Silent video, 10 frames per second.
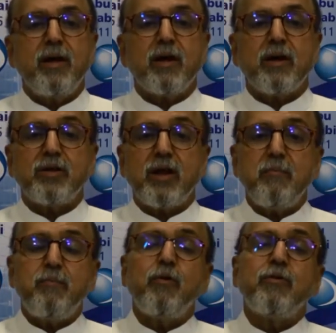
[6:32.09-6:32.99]
Qatar
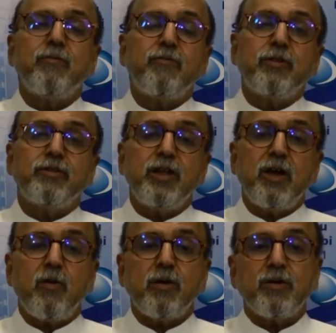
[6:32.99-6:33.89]
import for 3
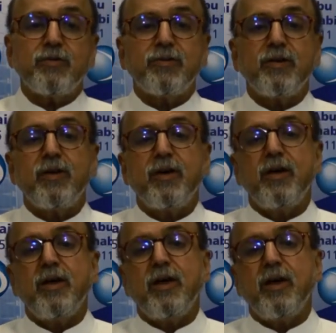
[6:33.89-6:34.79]
quarters
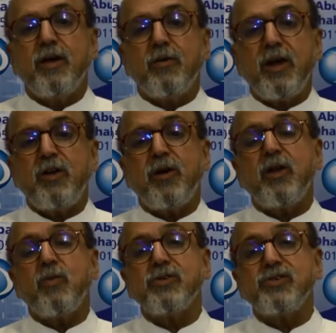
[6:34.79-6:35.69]

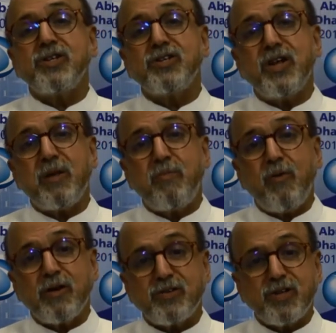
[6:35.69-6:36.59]
2020 was
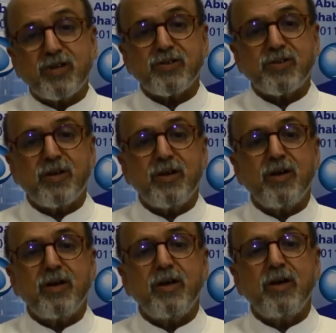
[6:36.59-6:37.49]
69.6.
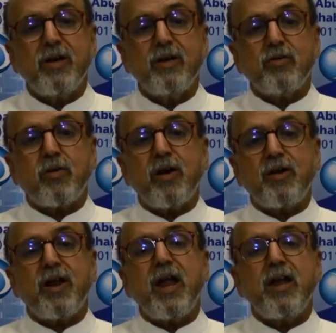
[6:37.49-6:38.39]
Total
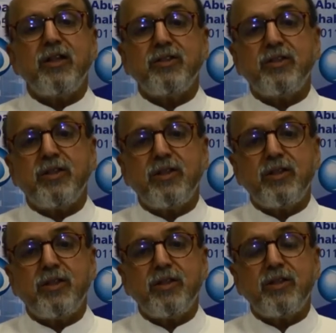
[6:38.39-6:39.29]
trade in
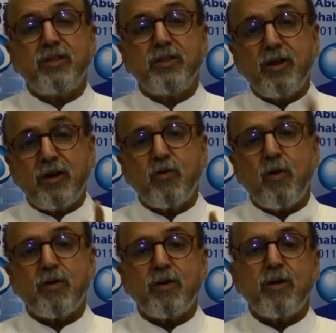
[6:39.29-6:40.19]
third
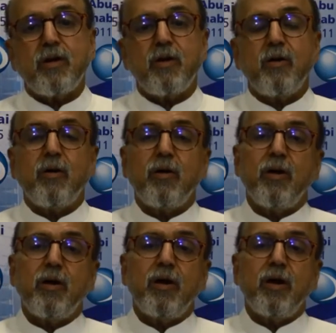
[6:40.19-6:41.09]
quarter
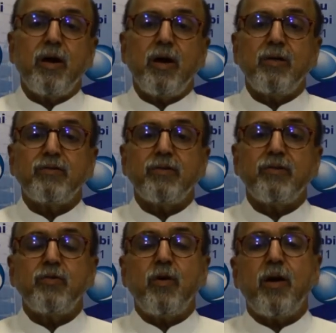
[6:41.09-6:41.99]
is
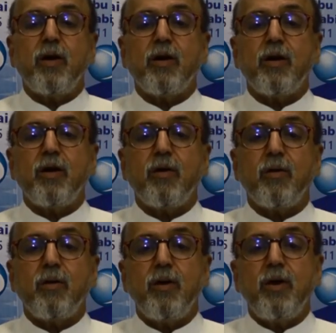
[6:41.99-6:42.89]

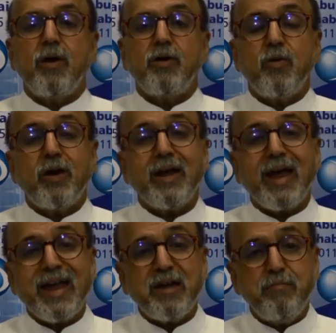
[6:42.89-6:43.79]

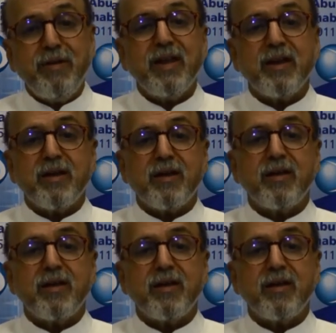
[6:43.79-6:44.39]
208 billion,